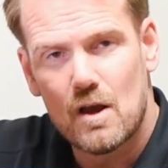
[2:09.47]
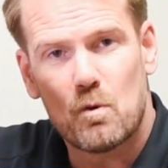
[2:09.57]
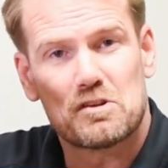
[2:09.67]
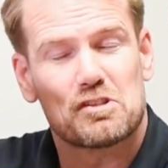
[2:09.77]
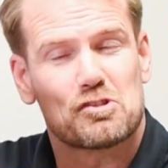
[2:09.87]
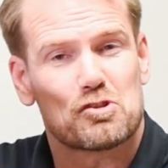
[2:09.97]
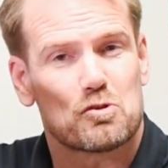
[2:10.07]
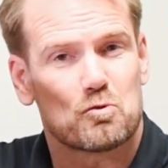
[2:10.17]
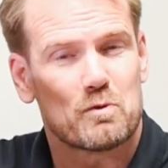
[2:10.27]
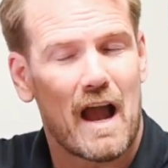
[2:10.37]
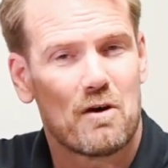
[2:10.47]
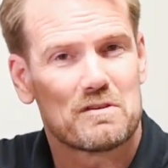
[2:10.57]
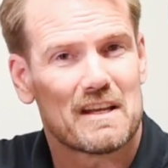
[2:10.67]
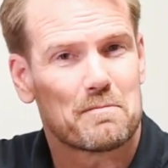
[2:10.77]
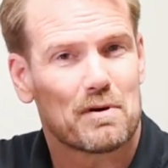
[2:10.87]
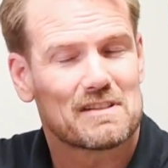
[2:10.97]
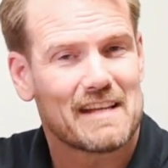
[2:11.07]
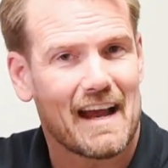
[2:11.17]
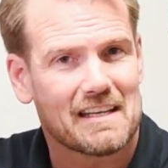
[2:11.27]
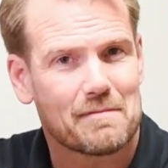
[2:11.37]
which is surrounded and
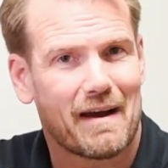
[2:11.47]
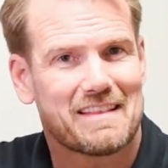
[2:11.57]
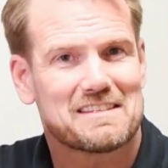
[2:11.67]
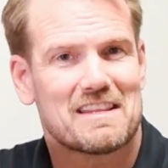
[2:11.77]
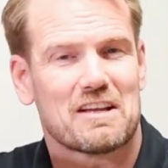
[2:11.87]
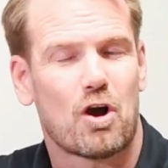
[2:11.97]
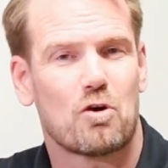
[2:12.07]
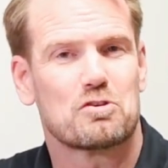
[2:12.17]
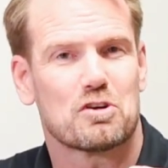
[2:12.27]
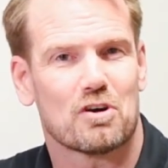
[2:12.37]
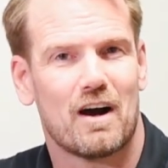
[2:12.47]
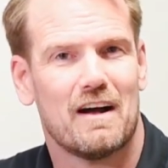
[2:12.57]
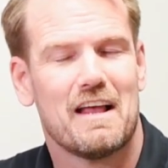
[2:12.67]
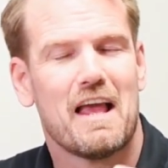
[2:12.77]
protected by this thing called dura.